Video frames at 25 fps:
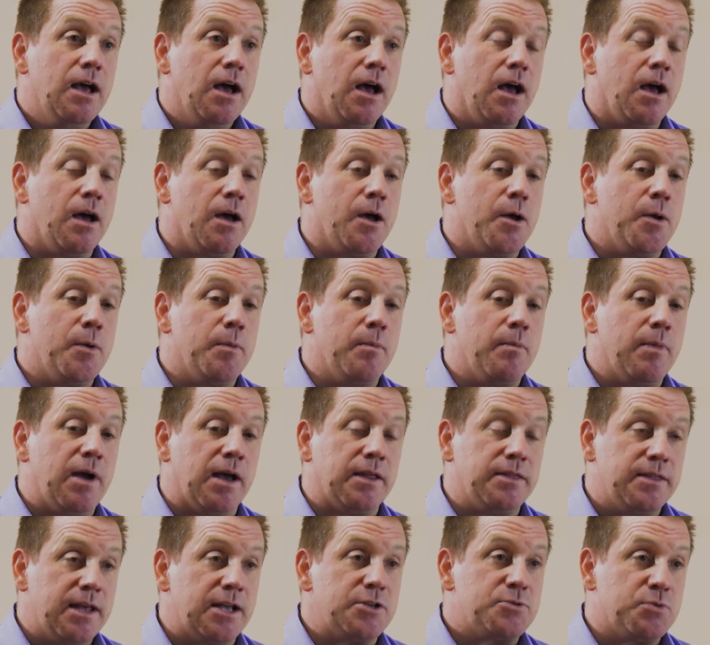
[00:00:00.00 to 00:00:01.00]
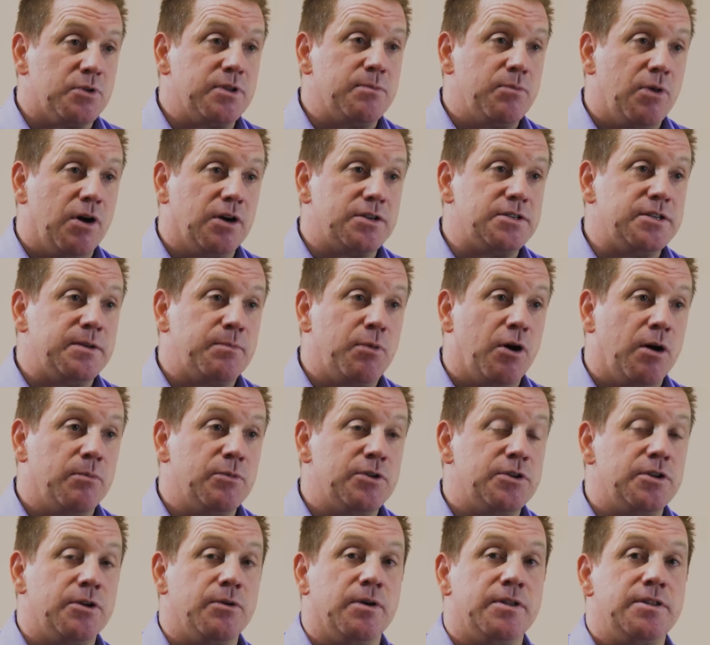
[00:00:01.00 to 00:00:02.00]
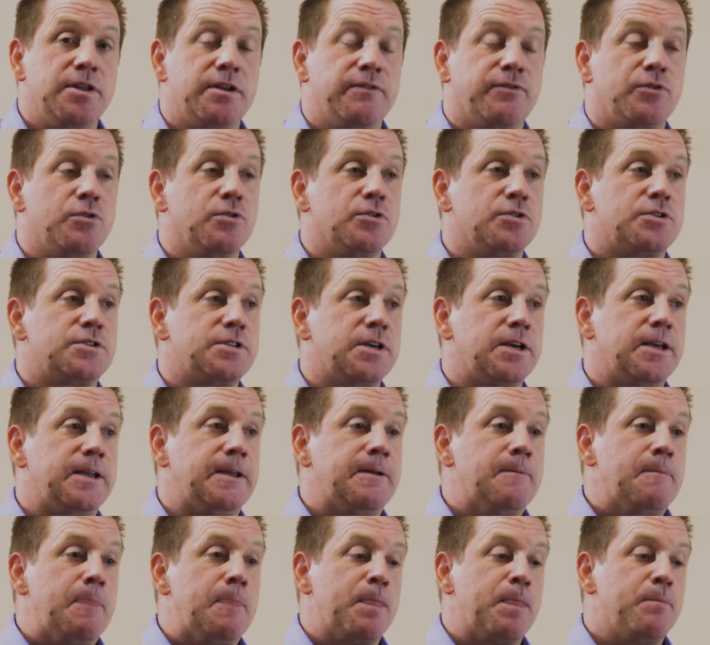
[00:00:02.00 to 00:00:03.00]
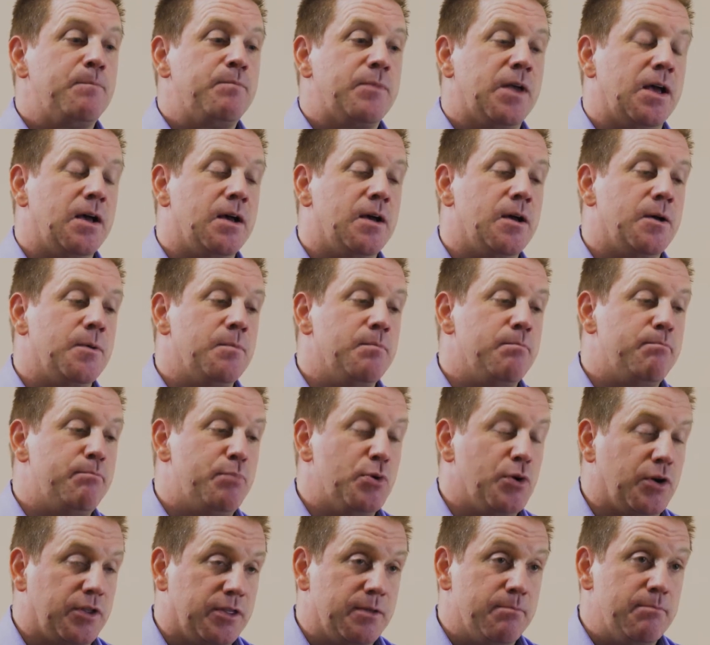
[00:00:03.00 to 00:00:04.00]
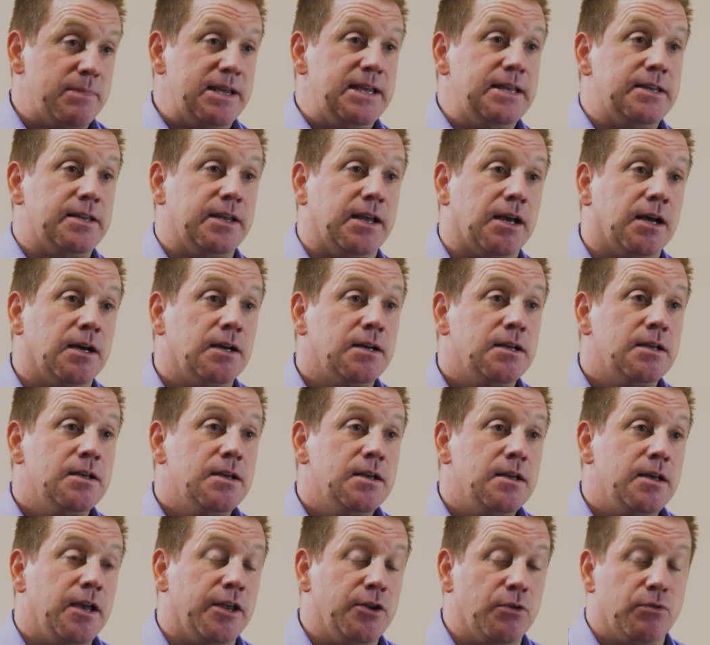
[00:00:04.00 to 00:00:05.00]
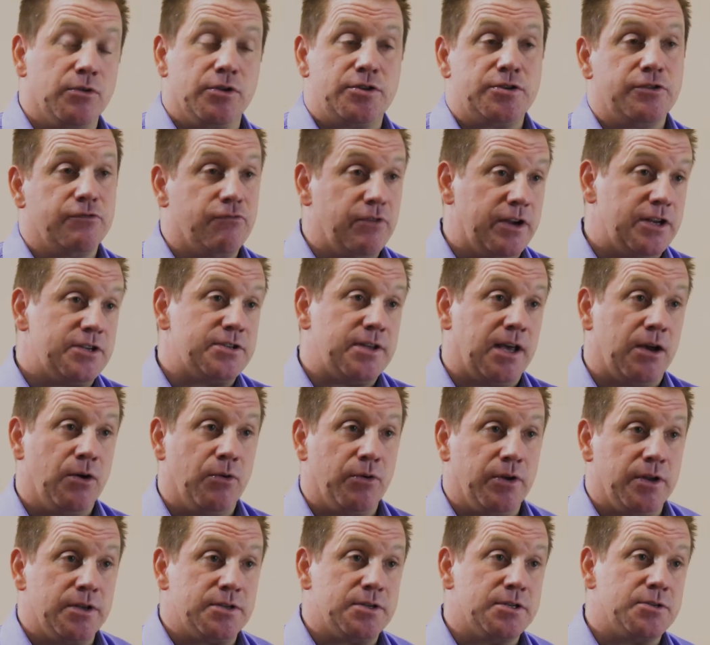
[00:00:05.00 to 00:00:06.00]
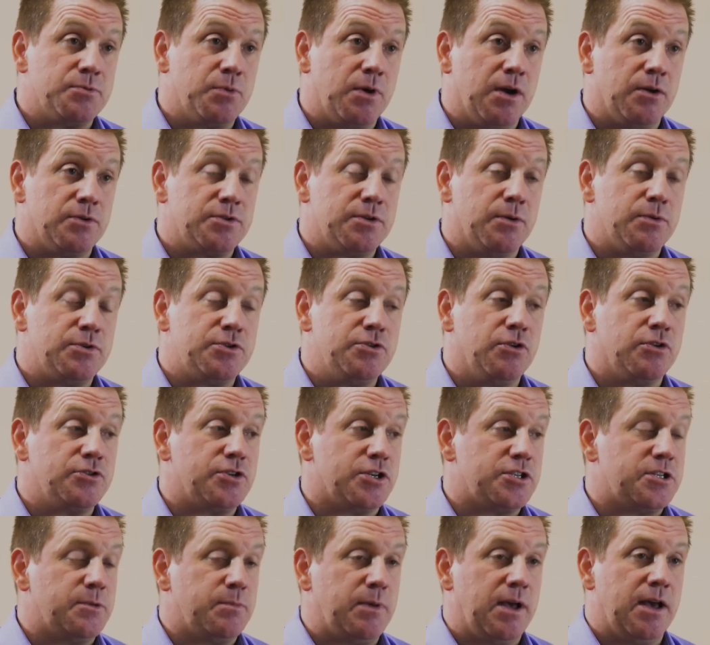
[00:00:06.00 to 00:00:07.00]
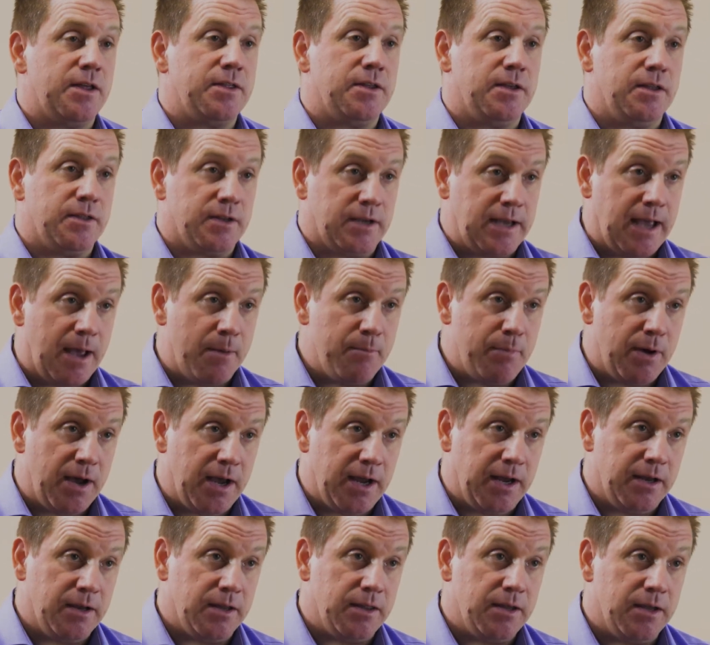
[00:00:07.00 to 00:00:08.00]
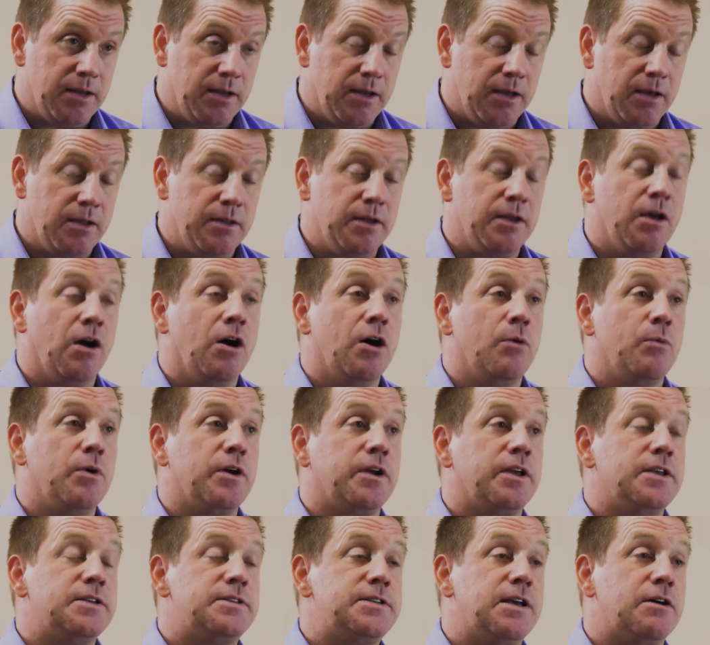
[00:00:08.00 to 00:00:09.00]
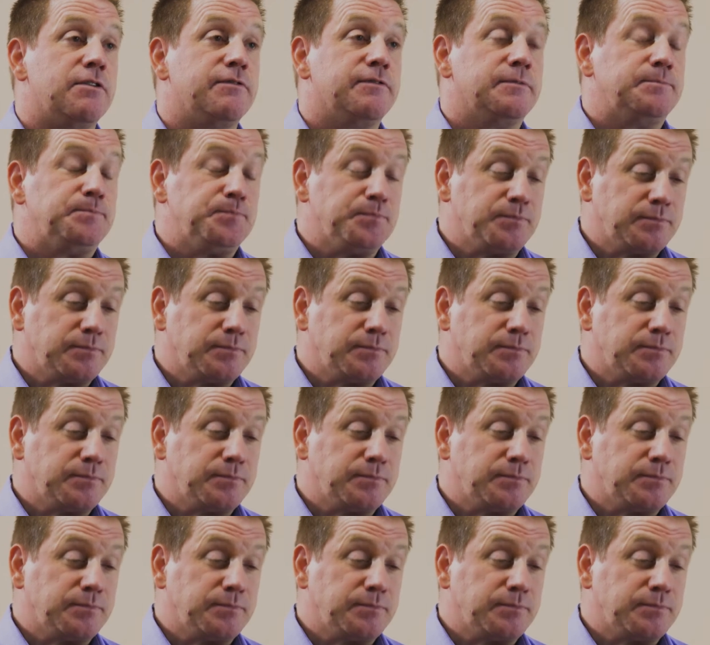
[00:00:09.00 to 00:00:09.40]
And that's what the marketing department do. And then, of course, they book the media in order to reach that audience as well. So it's not just about the campaign and the artwork itself.